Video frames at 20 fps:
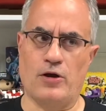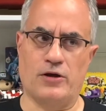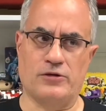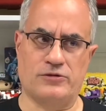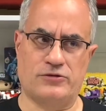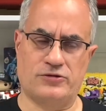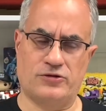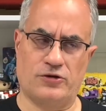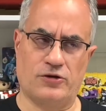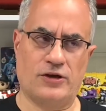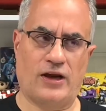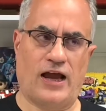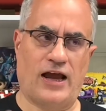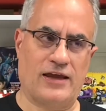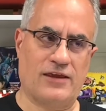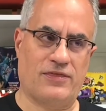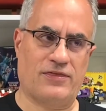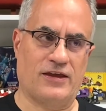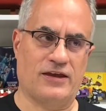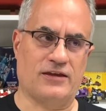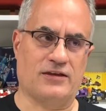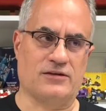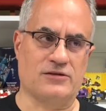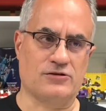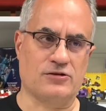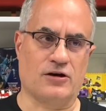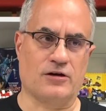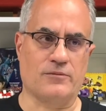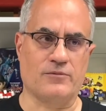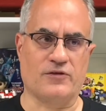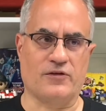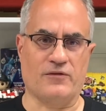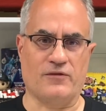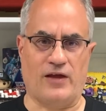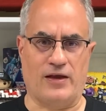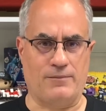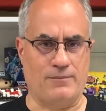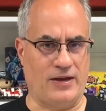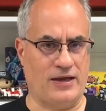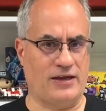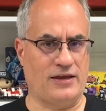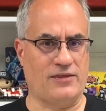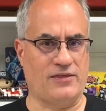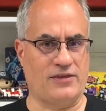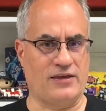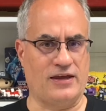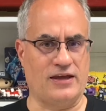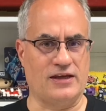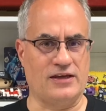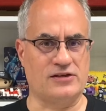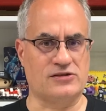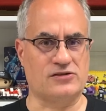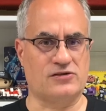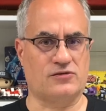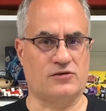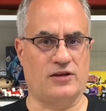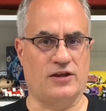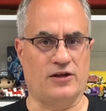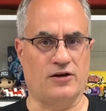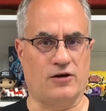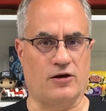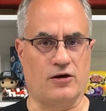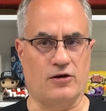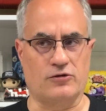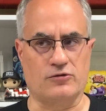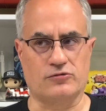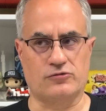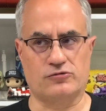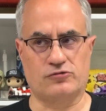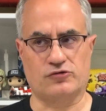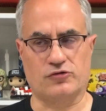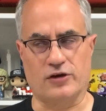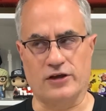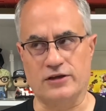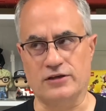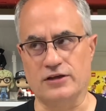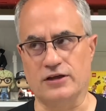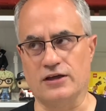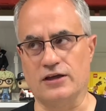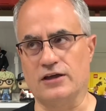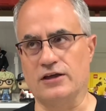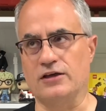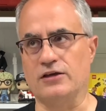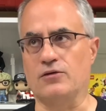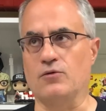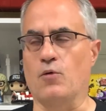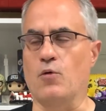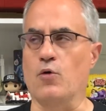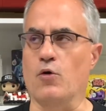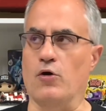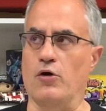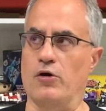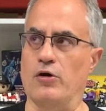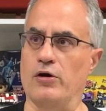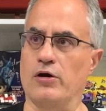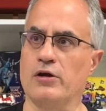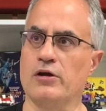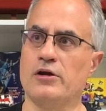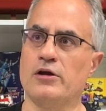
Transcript: should I think in terms of like making things that are trending or